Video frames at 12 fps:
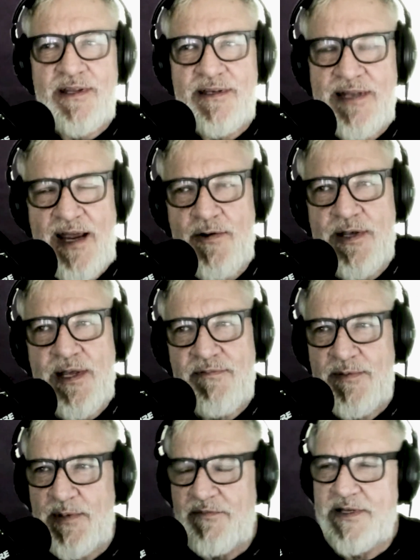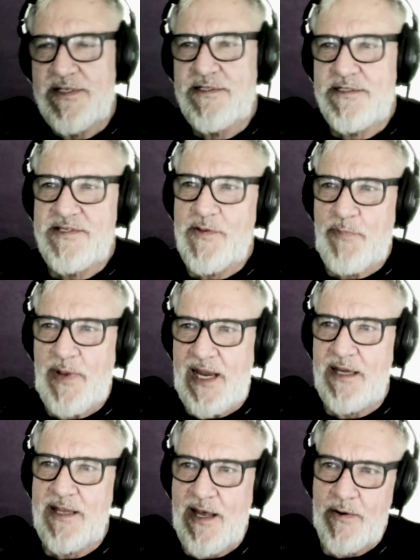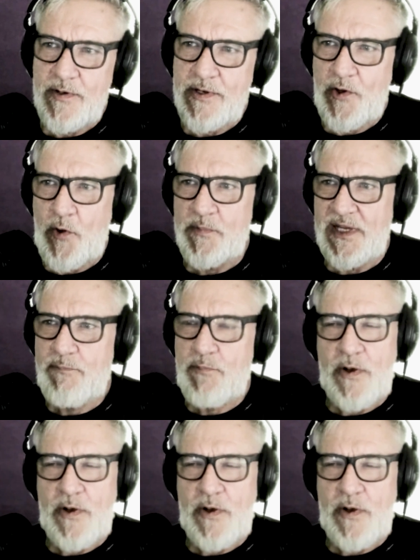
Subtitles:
Now you're giving me visions of the paint counter at Home Depot.